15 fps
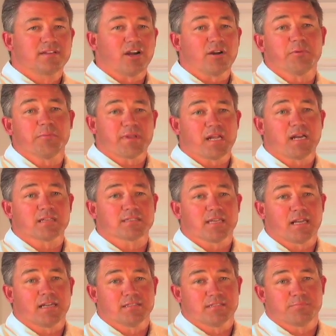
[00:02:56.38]
Carbon
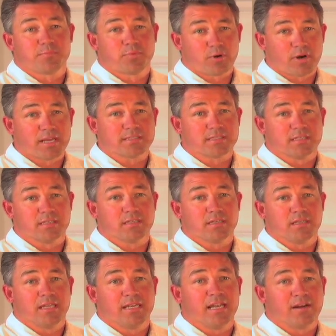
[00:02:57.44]
monoxide is
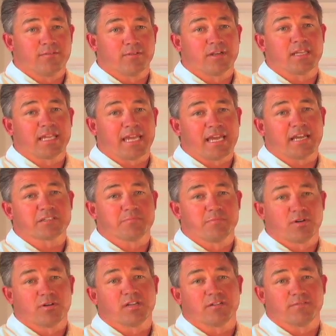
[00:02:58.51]
present in every
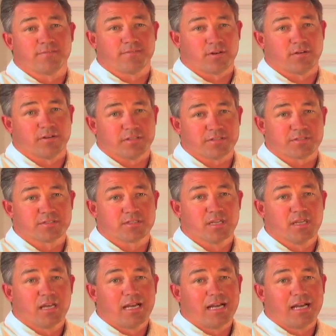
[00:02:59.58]
gas-burning furnace.